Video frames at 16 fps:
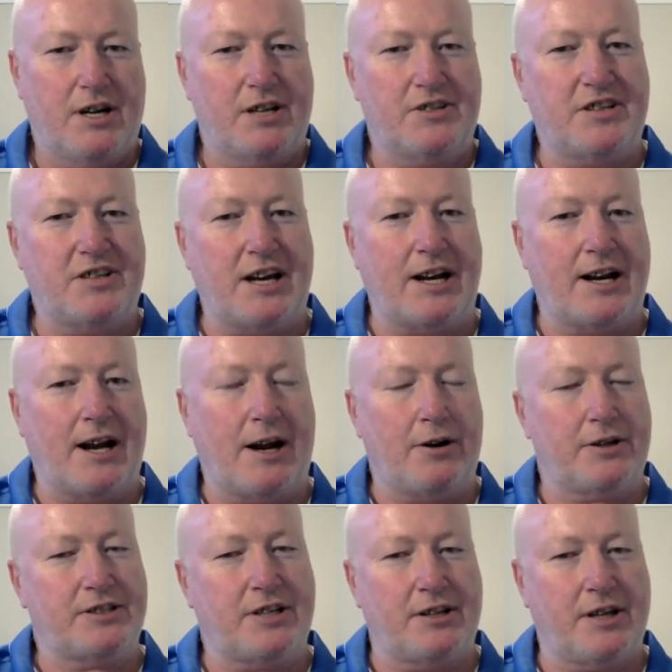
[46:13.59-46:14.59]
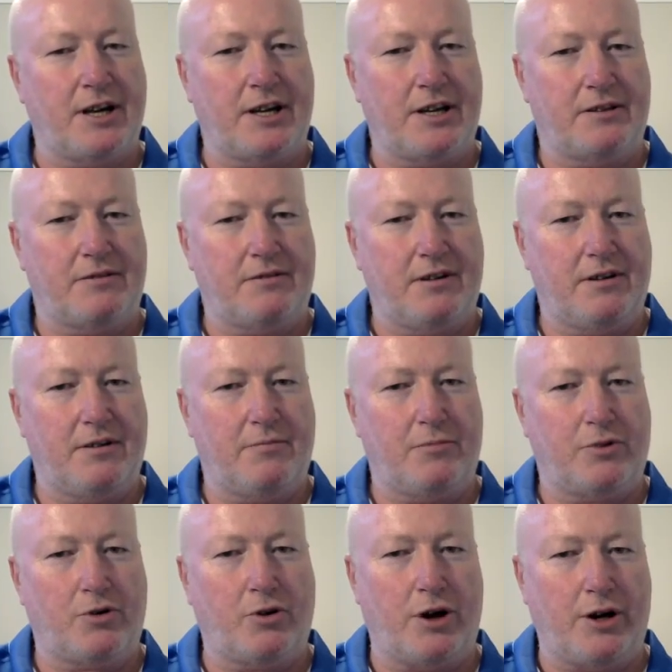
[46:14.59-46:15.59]
a Saturday or a Sunday at
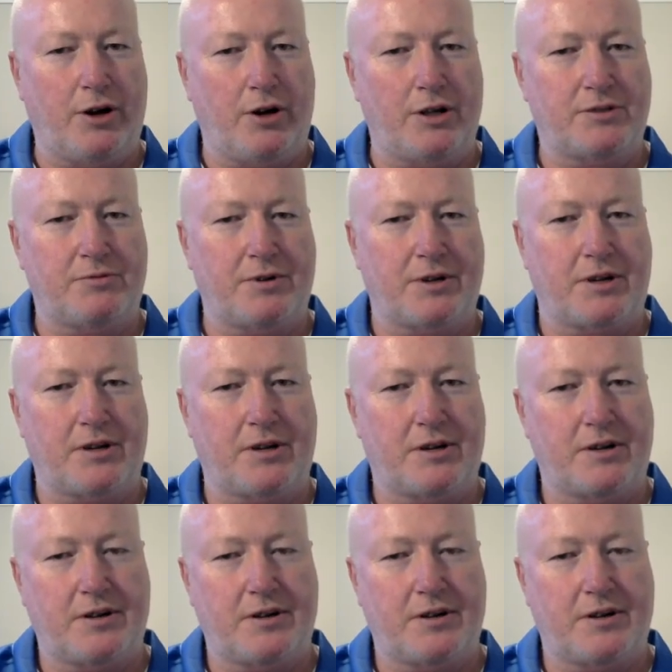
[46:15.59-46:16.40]
Macquarie Ice Rink?